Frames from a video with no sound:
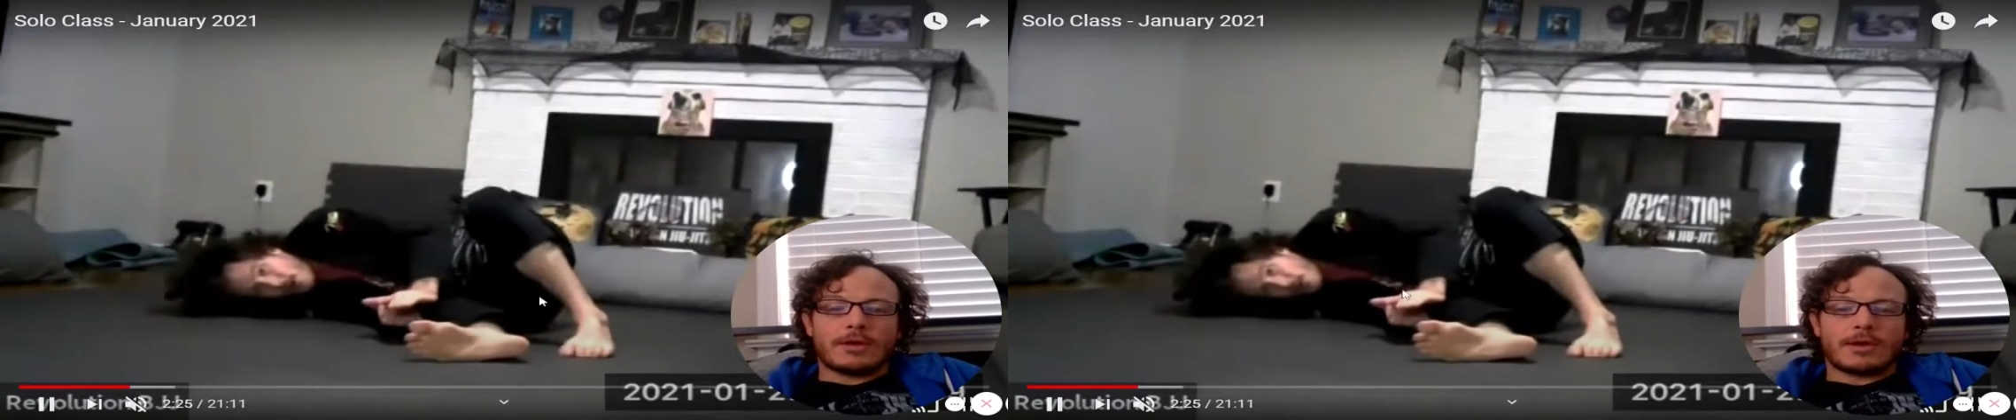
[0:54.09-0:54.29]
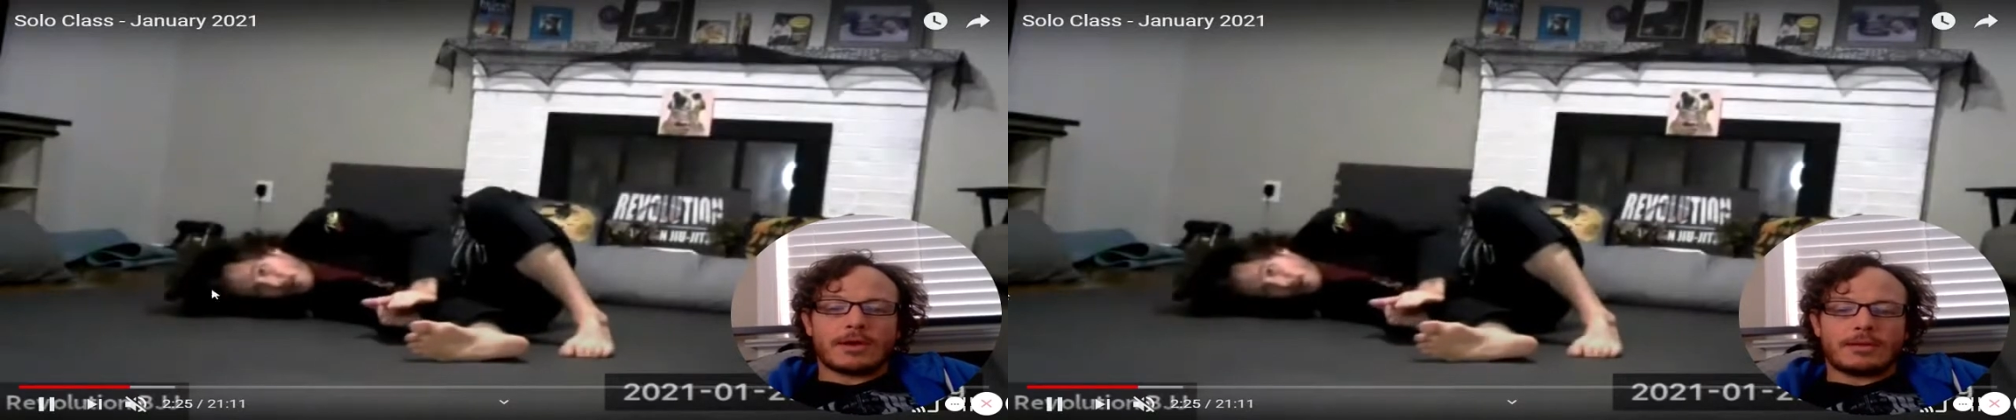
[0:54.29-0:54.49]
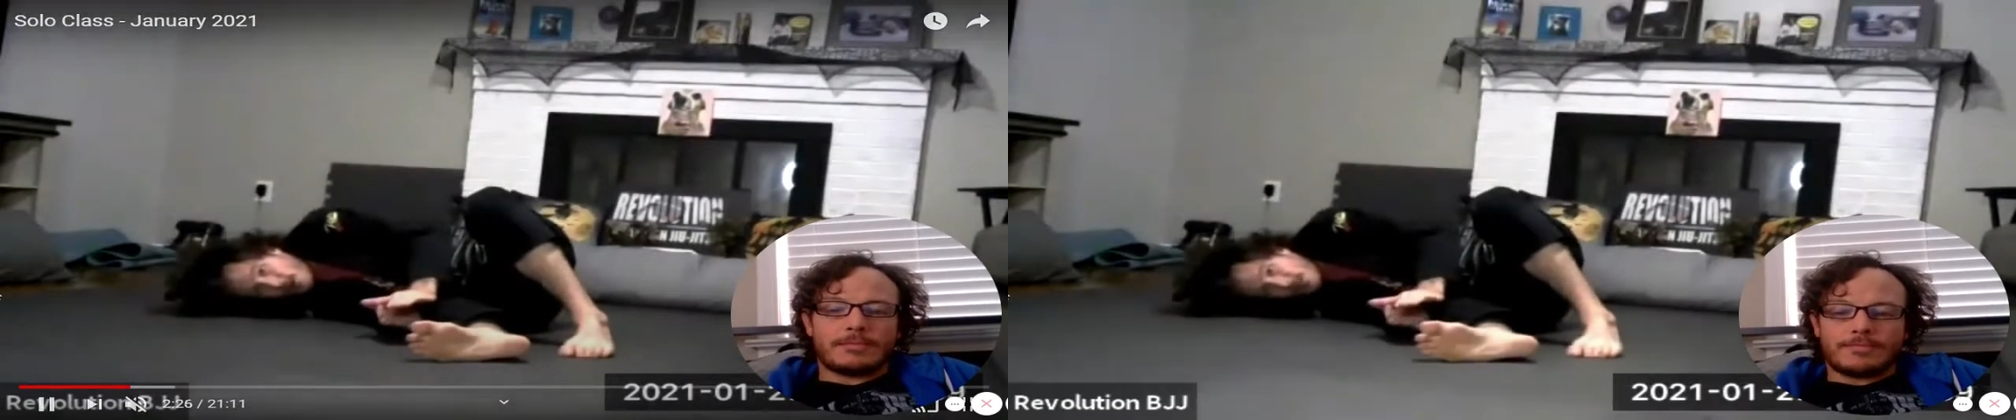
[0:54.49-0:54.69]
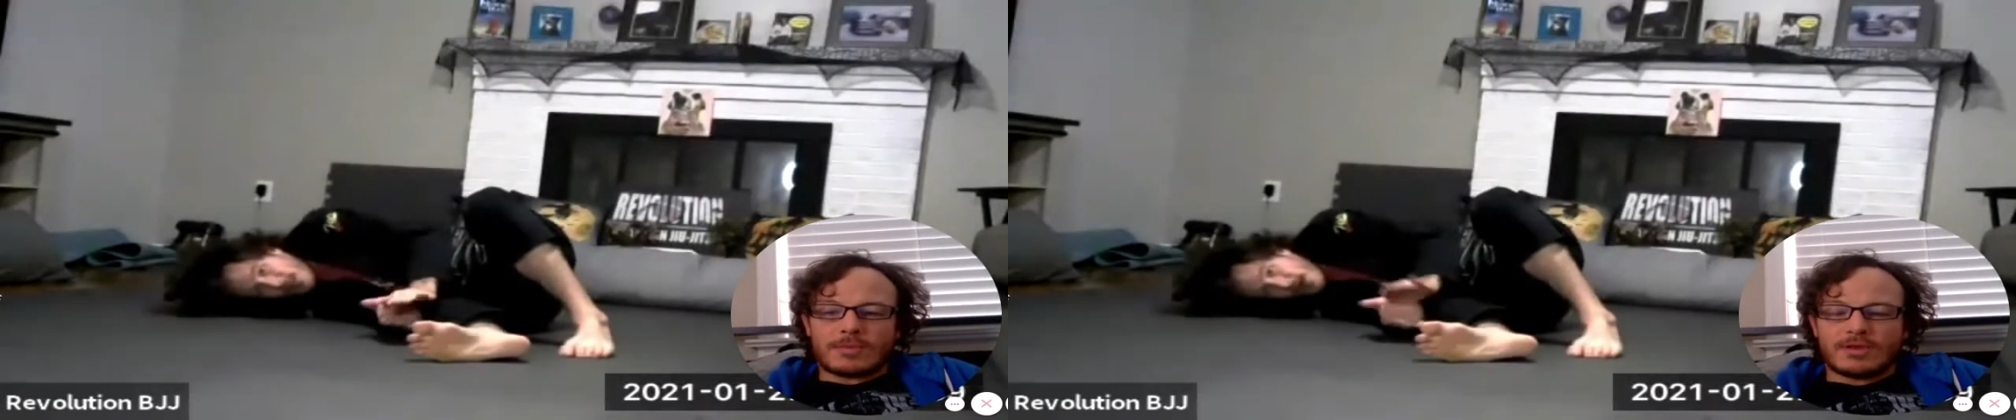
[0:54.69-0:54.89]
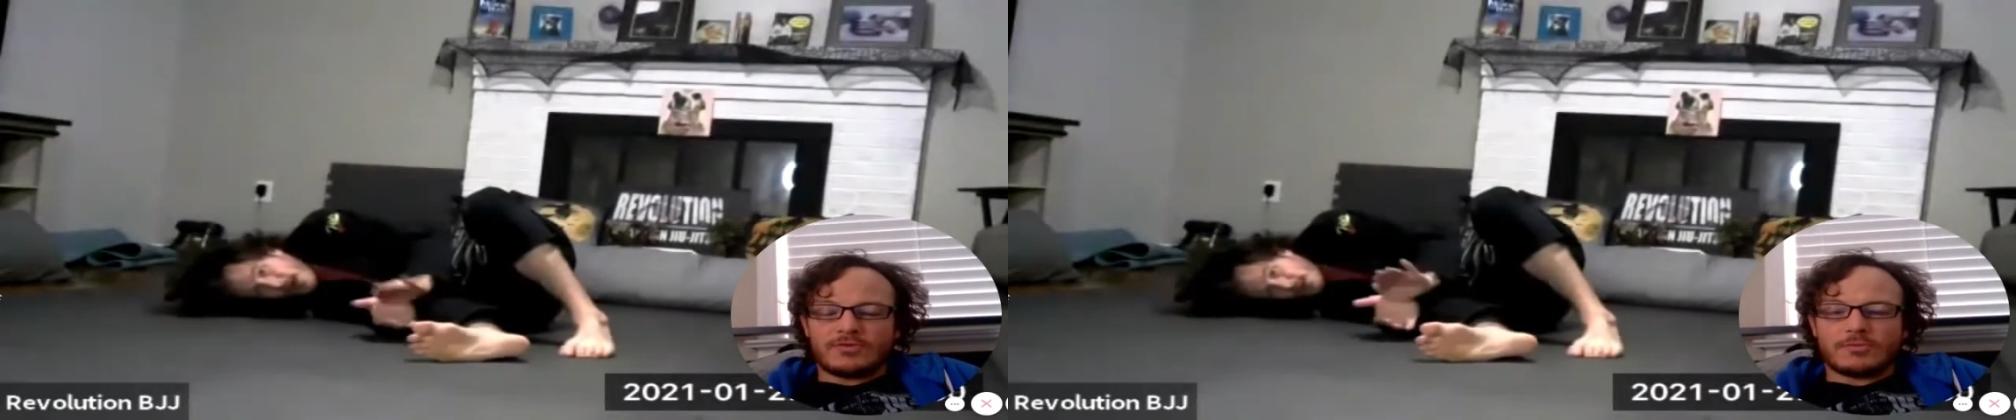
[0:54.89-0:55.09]

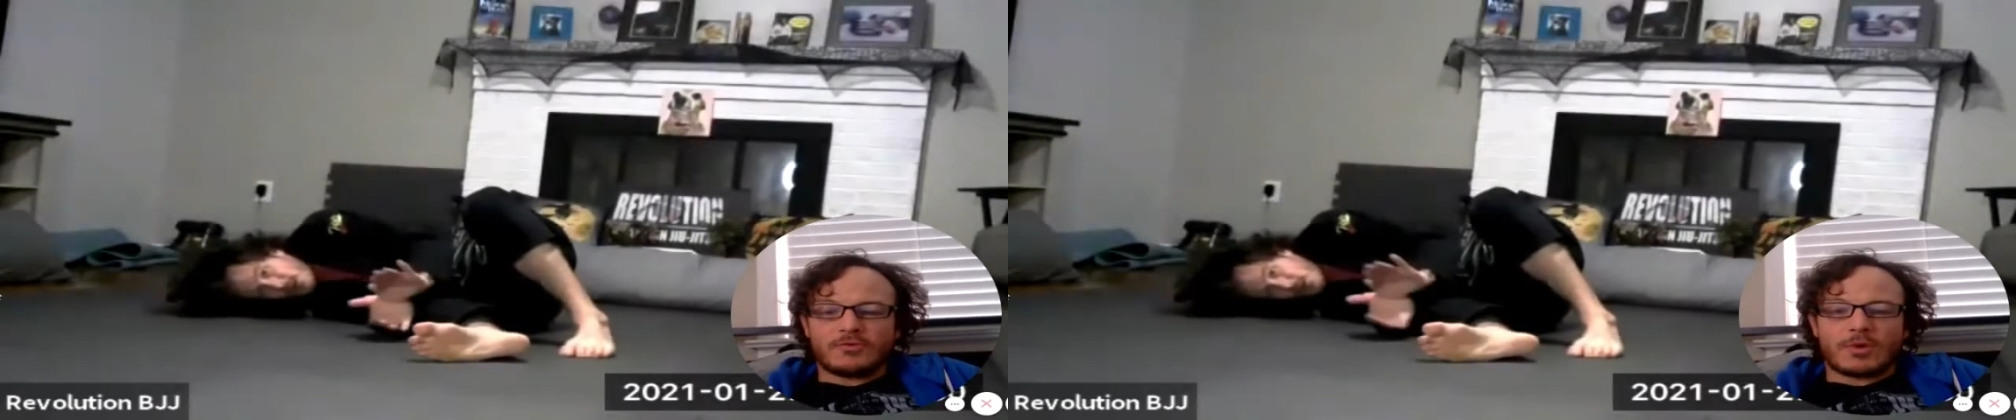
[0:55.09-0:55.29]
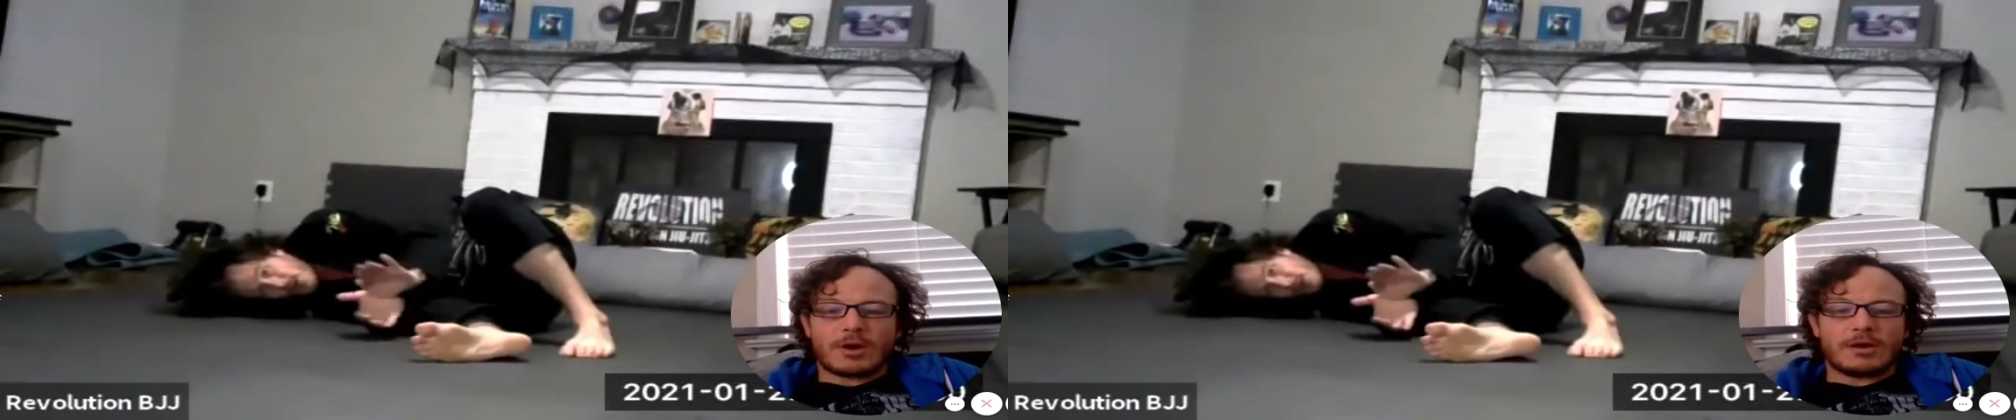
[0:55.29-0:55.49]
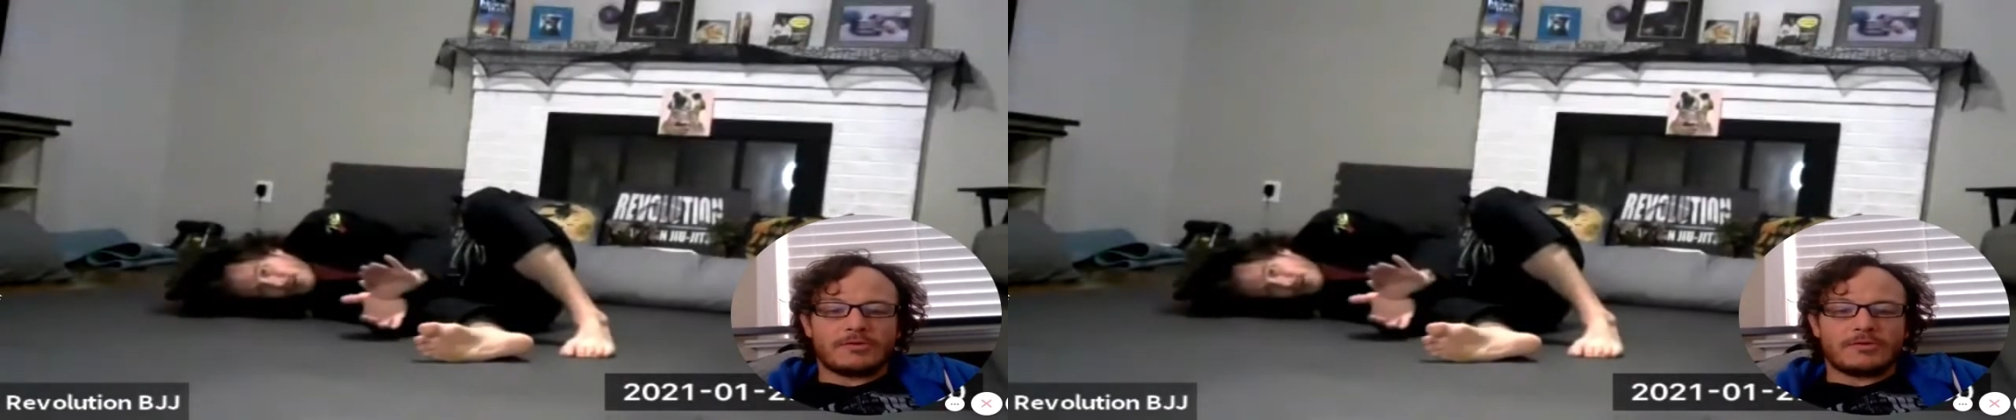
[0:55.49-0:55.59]
in terms of where it